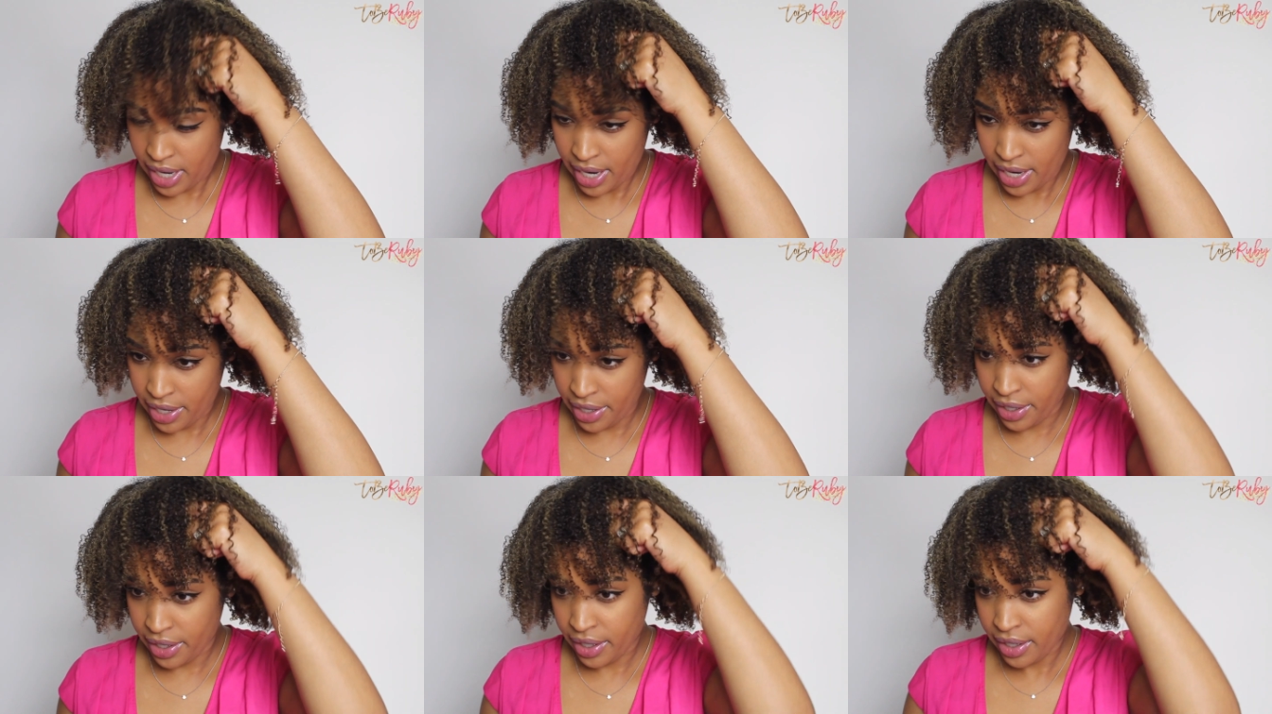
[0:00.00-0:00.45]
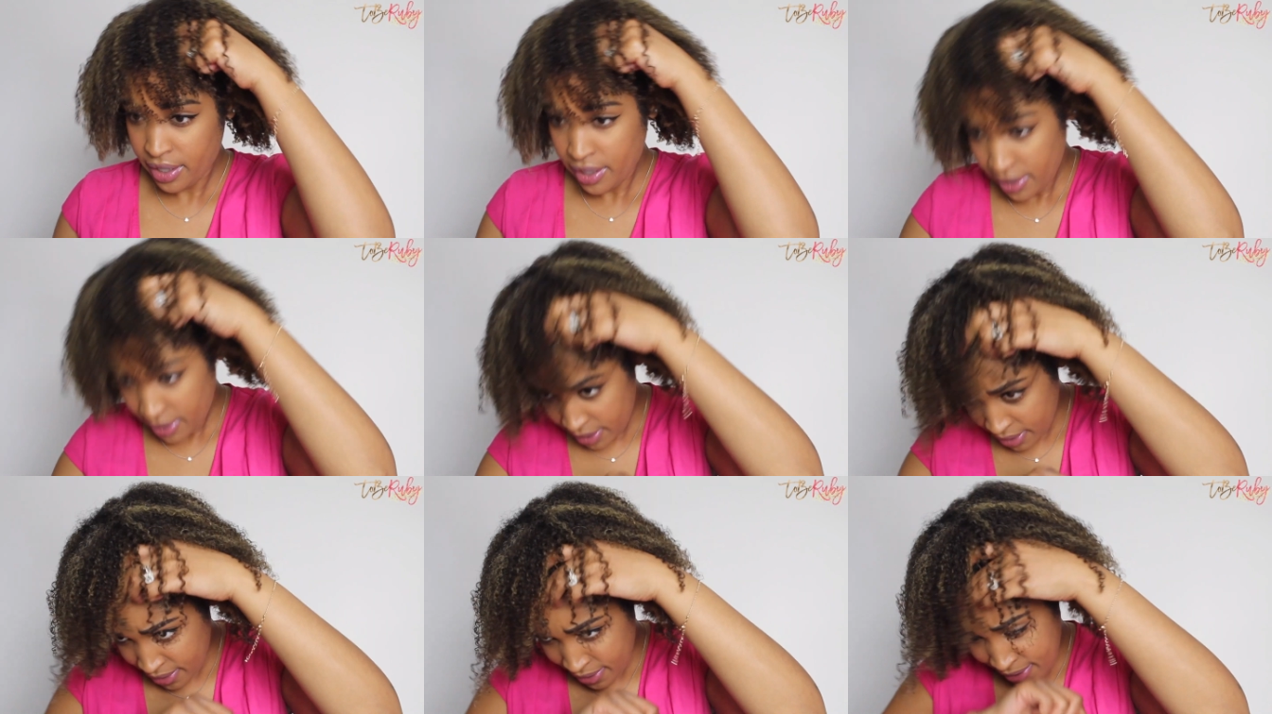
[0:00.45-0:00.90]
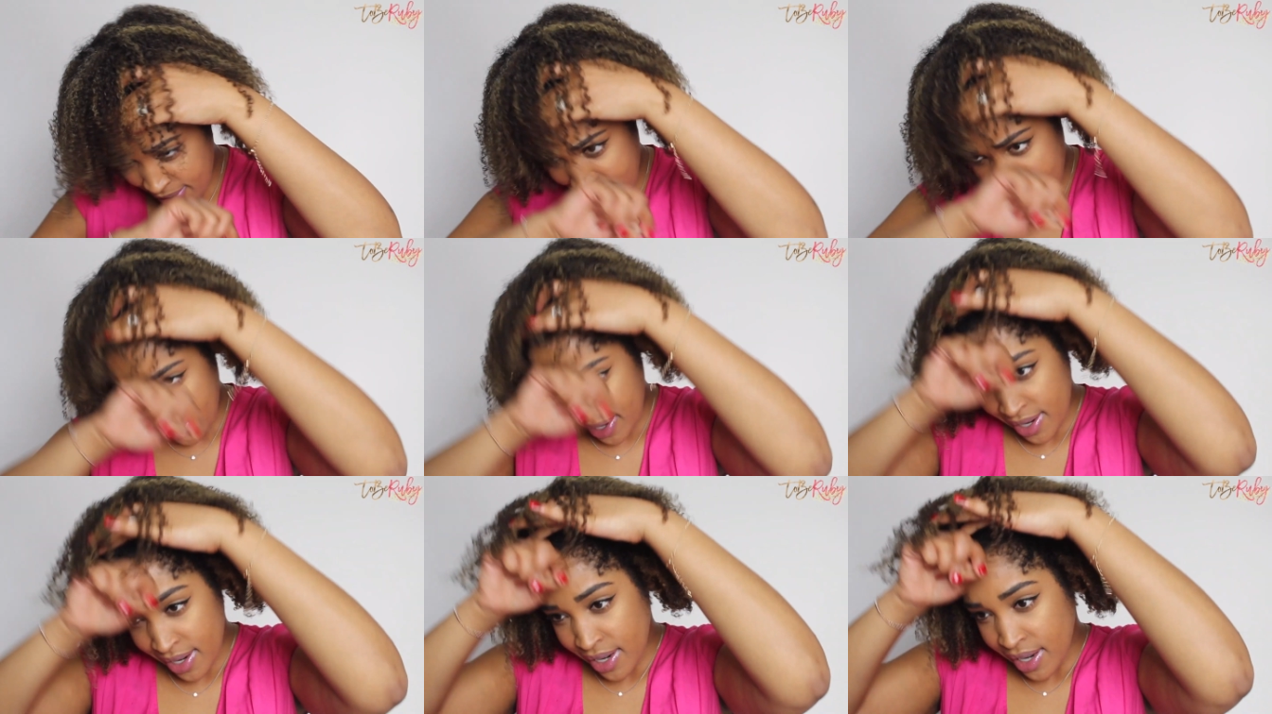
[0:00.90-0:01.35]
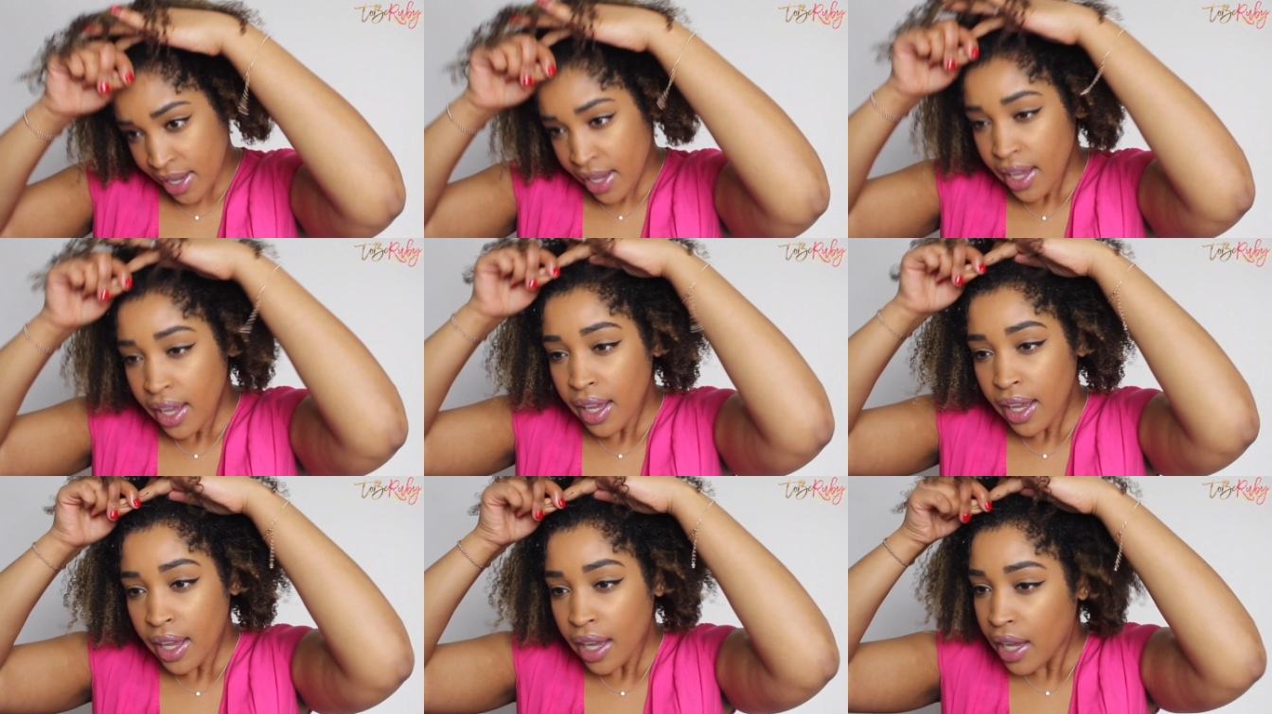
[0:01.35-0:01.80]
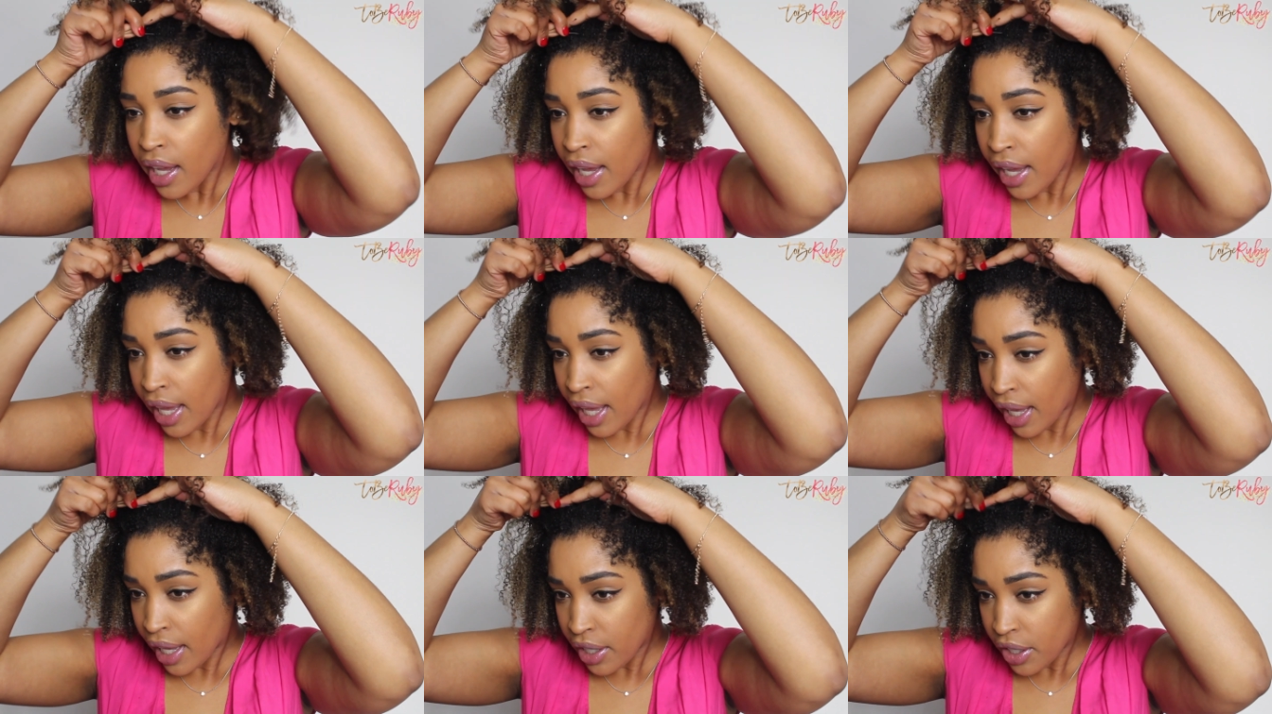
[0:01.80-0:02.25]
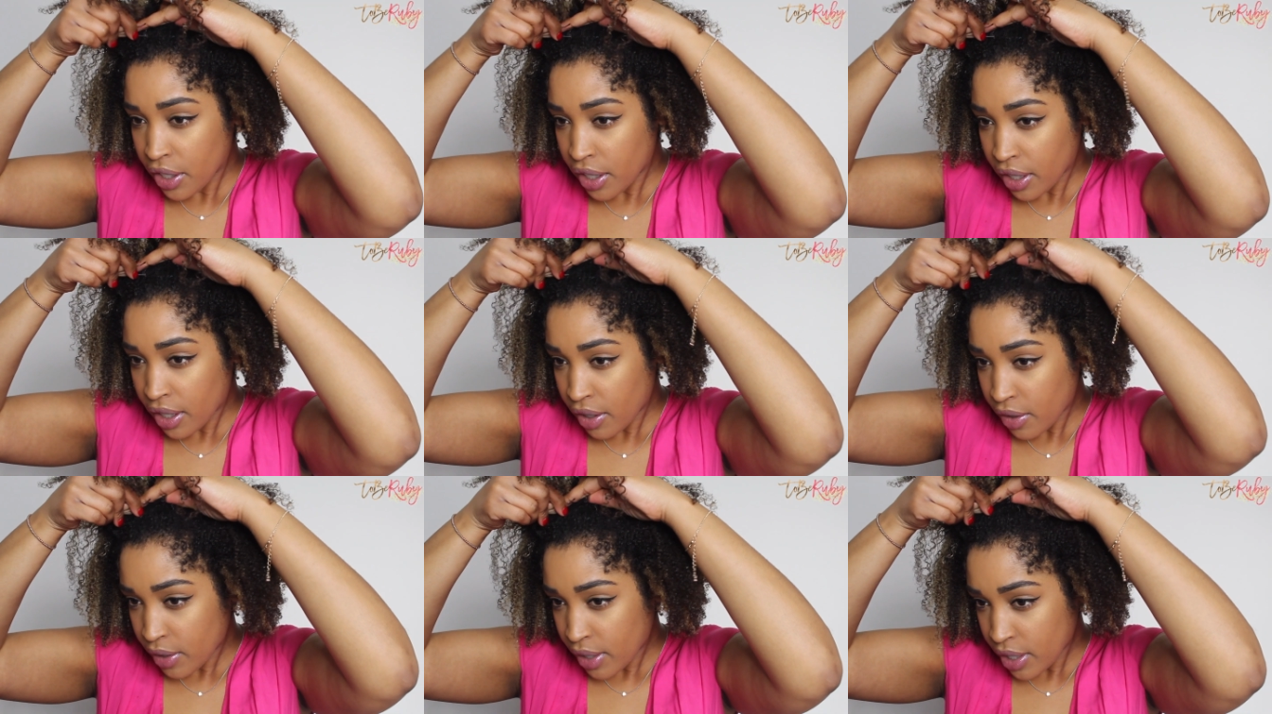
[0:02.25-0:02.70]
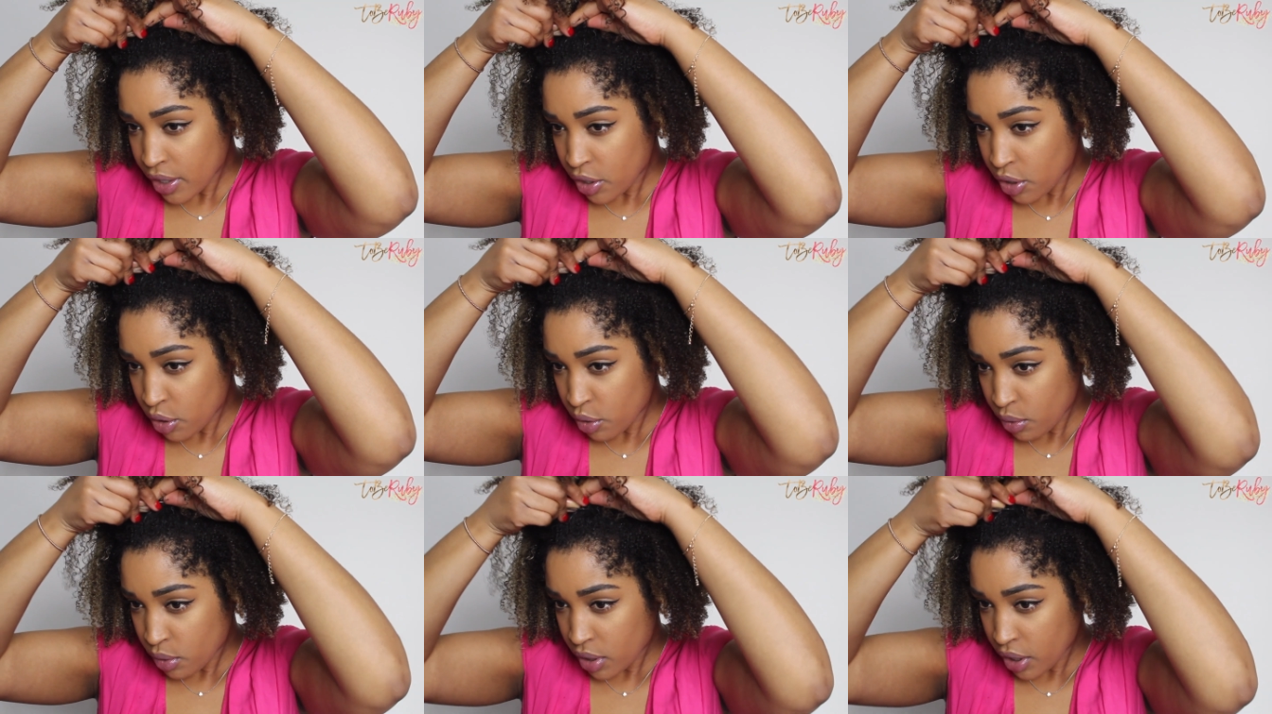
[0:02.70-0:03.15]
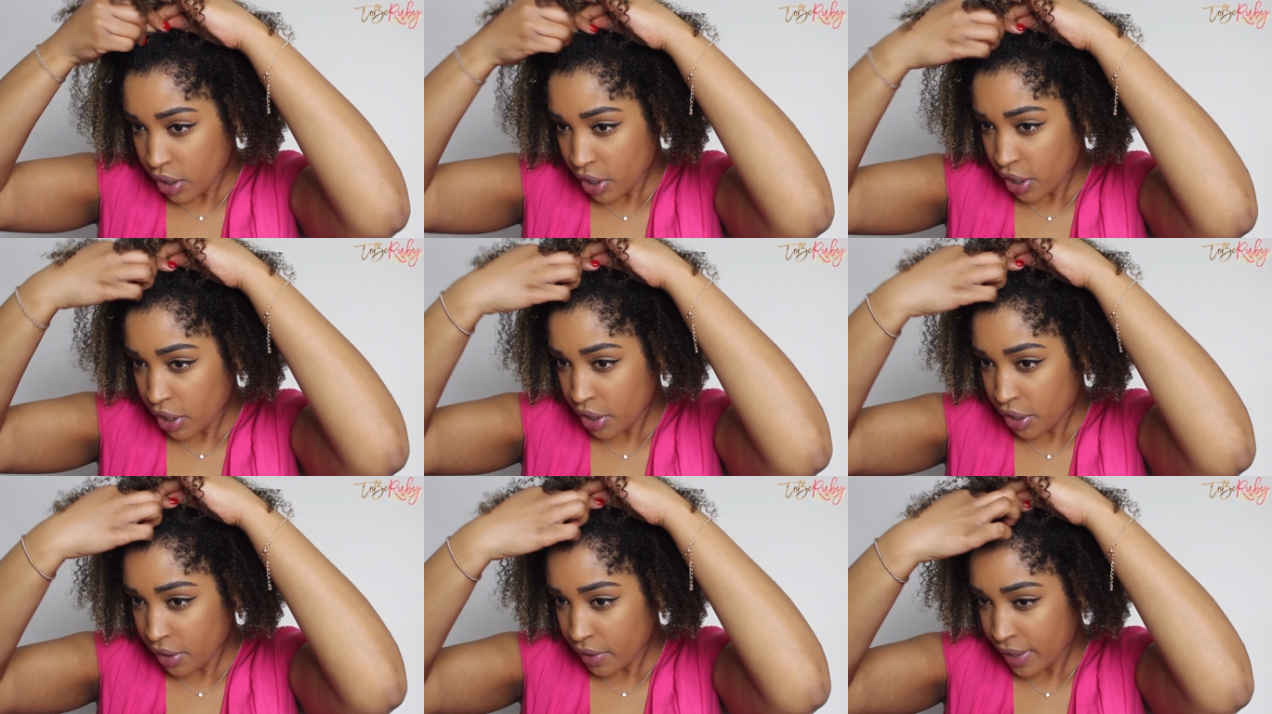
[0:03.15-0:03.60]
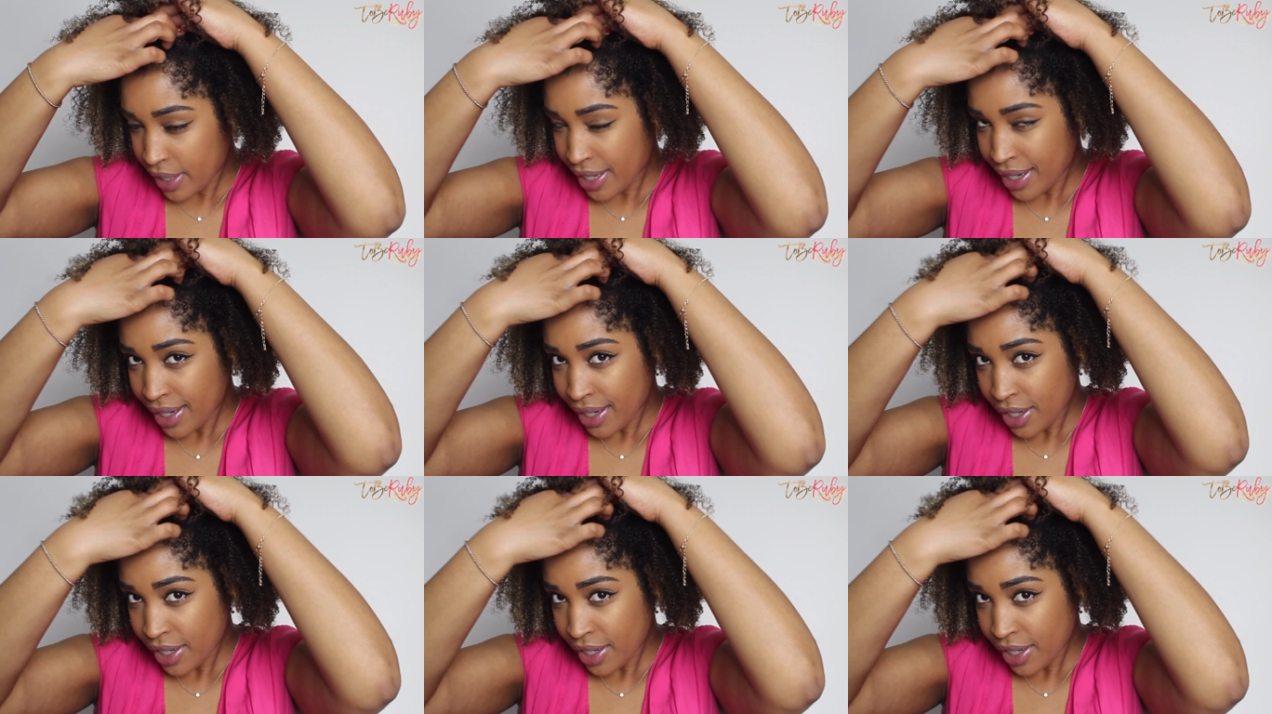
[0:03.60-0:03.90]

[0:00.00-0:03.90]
here, and you're going to secure it,